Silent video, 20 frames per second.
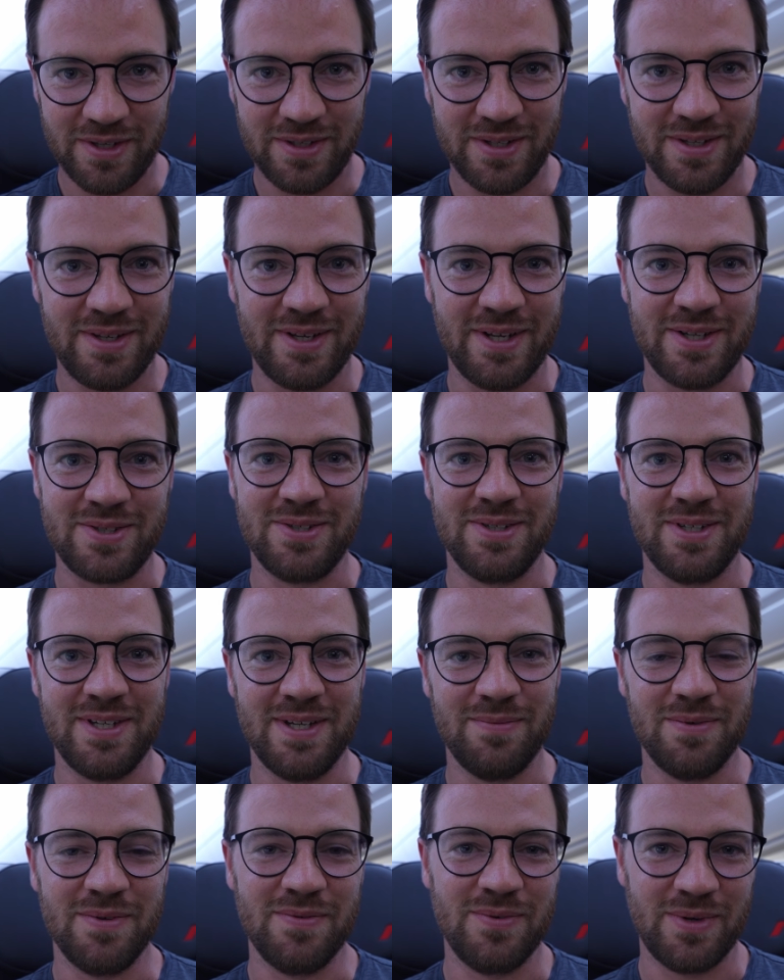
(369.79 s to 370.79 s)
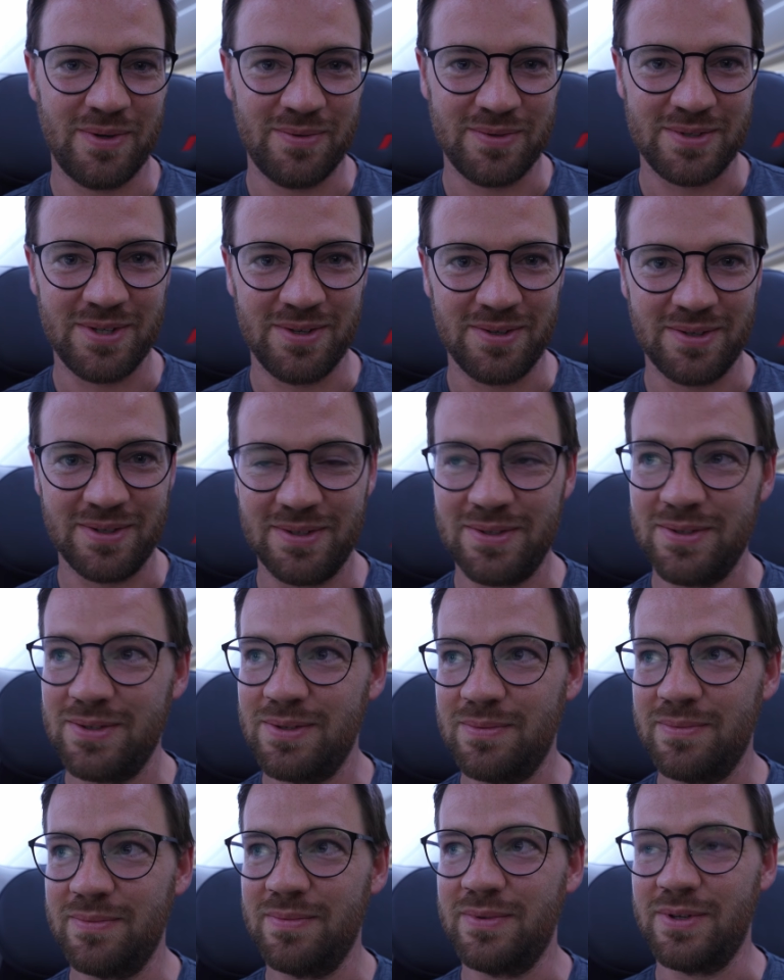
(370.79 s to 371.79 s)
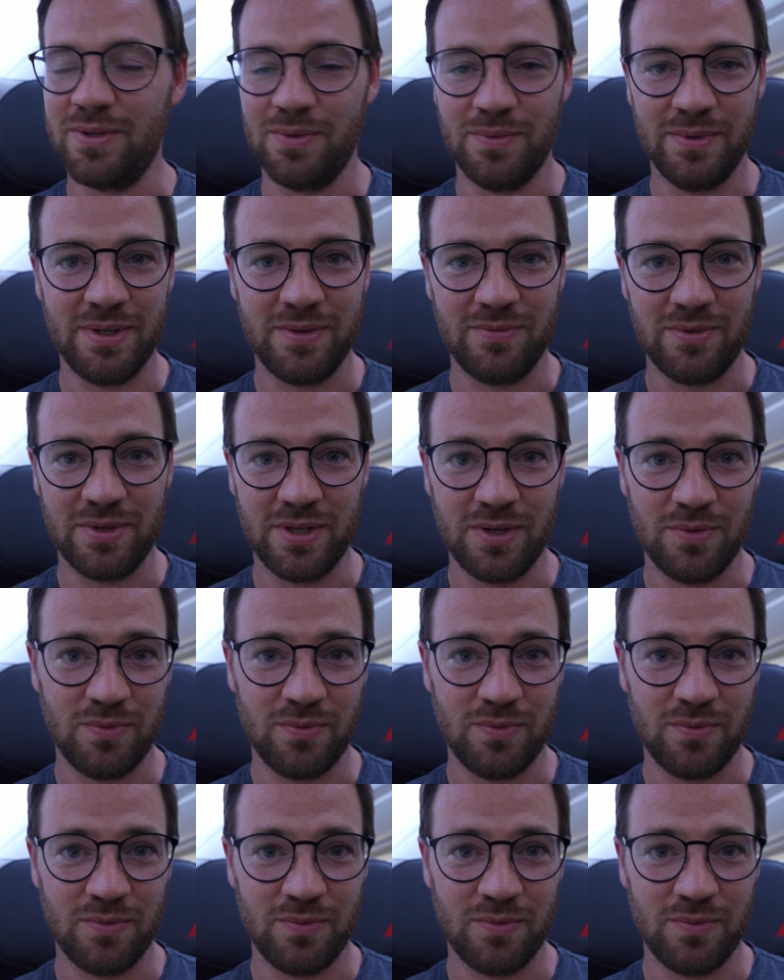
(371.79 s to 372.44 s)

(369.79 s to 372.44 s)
attendant actually came over and I was talking to him. So whenever they